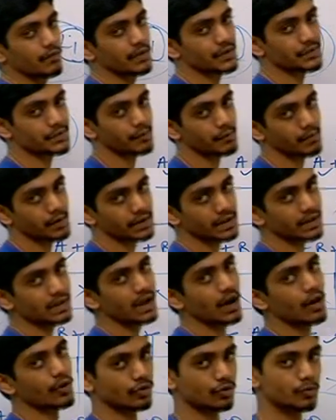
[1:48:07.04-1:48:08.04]
first of all think
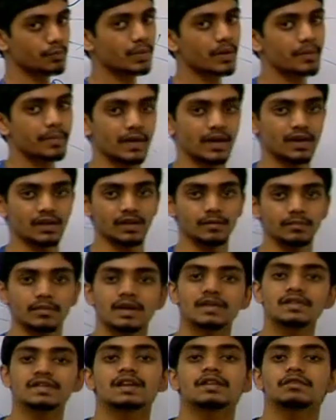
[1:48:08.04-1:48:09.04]
how to prepare them,
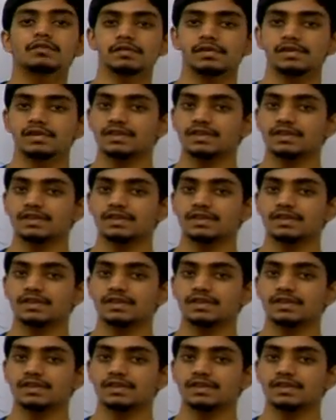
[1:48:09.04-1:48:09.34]
and then we will